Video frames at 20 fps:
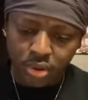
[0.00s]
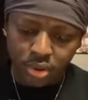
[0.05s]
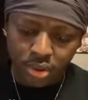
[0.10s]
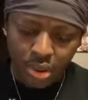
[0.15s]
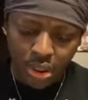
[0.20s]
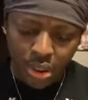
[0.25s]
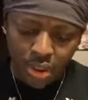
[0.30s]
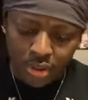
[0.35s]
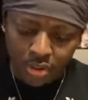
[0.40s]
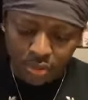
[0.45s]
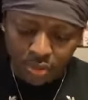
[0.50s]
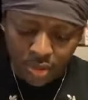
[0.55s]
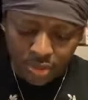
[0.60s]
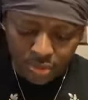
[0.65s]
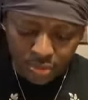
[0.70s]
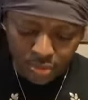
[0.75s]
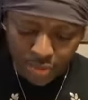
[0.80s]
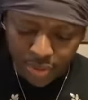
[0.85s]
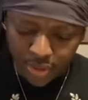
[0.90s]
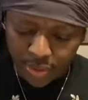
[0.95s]
Con, this is what I
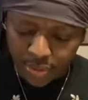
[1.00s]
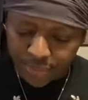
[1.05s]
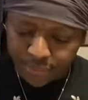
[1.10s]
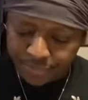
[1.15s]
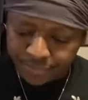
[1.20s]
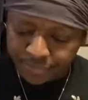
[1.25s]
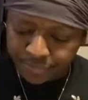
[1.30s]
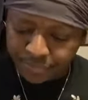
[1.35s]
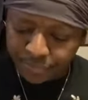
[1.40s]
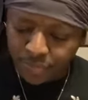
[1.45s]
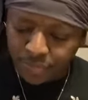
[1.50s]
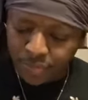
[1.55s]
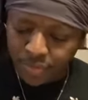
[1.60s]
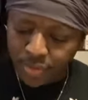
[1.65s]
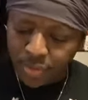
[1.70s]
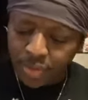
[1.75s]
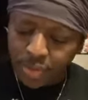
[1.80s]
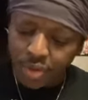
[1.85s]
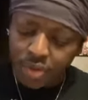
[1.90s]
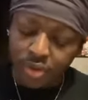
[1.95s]
want right here.
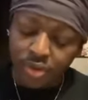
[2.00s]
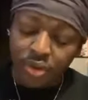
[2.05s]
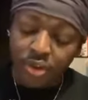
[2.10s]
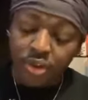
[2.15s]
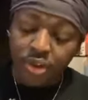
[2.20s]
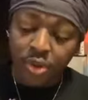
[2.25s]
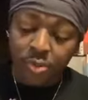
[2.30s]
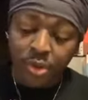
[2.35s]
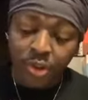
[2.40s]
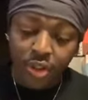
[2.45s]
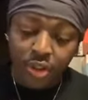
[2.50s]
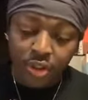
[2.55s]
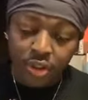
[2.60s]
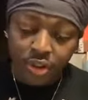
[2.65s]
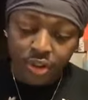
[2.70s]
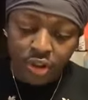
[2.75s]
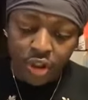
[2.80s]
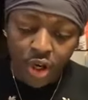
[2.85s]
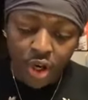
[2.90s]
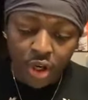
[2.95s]
So this is the book of the
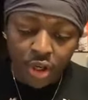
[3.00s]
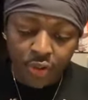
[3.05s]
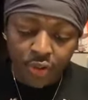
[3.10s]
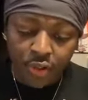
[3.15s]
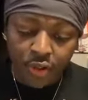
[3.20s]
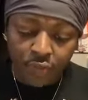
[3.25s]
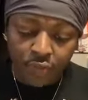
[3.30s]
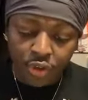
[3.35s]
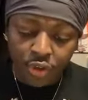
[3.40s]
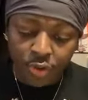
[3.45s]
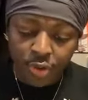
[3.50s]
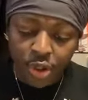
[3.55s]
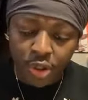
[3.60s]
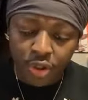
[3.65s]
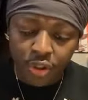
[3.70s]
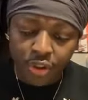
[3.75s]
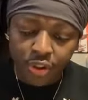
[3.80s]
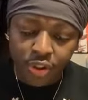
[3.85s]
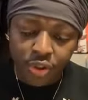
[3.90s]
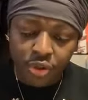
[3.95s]
Song of the Three
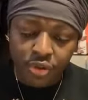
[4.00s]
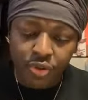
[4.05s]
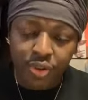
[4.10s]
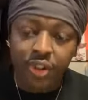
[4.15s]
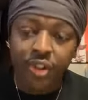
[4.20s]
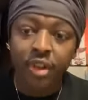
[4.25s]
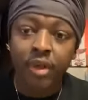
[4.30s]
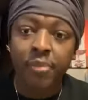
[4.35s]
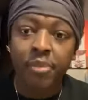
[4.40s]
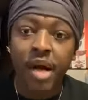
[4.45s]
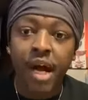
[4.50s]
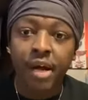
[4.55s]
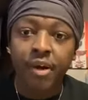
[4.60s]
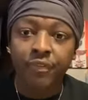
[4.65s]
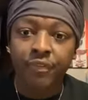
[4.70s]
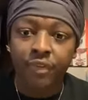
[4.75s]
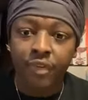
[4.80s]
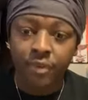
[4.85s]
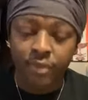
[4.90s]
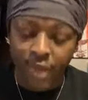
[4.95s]
Holy Children in the
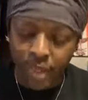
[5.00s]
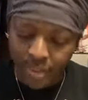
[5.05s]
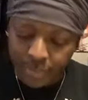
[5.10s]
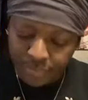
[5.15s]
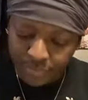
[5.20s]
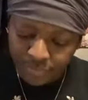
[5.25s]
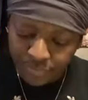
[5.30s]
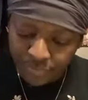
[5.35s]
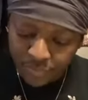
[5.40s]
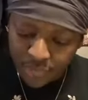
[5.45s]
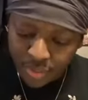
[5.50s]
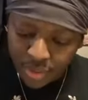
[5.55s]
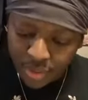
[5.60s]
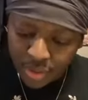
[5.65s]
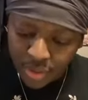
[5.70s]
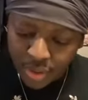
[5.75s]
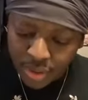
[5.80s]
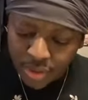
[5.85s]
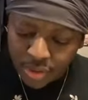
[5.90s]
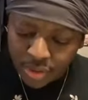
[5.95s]
Apocrypha, right?
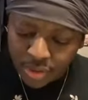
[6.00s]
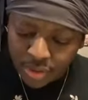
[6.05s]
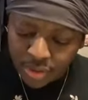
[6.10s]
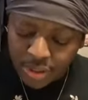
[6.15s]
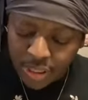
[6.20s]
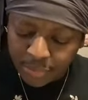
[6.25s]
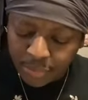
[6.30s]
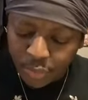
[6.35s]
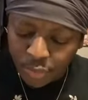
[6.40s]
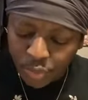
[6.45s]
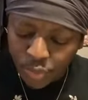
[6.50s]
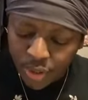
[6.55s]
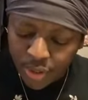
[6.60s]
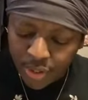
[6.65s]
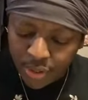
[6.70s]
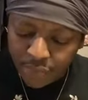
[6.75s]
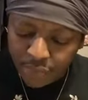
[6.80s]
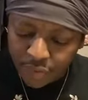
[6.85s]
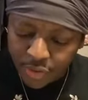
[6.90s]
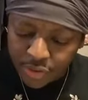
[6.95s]
Chapter 1
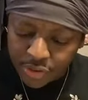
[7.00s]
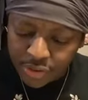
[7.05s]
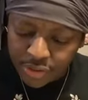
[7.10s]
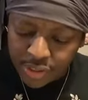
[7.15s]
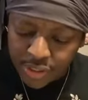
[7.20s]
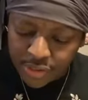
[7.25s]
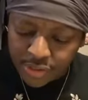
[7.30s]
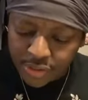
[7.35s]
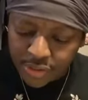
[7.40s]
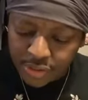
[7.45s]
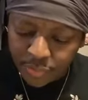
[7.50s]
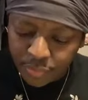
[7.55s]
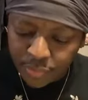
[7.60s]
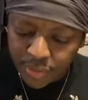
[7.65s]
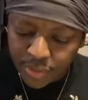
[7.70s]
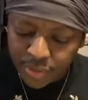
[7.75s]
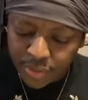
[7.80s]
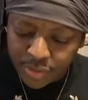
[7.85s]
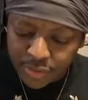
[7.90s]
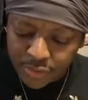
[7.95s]
and verse 6, and it
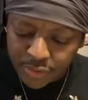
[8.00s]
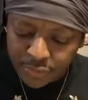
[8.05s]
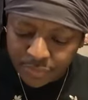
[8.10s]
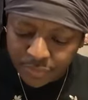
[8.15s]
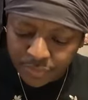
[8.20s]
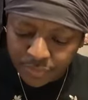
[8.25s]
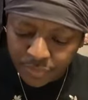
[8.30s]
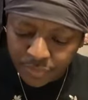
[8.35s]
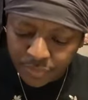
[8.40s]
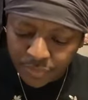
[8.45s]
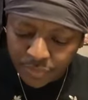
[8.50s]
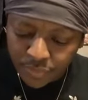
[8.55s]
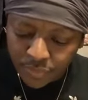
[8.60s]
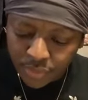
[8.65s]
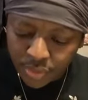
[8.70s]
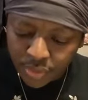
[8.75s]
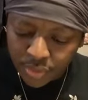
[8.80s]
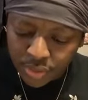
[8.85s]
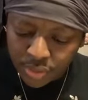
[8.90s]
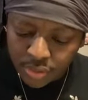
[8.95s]
reads,
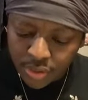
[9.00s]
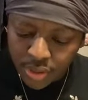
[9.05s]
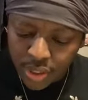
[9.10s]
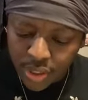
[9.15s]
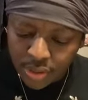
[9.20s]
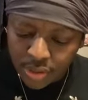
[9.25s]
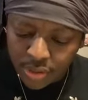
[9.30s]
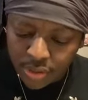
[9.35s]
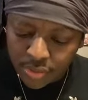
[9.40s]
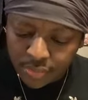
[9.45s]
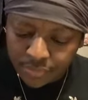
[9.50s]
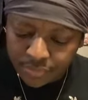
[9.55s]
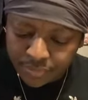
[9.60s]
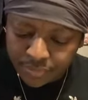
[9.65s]
Salakia.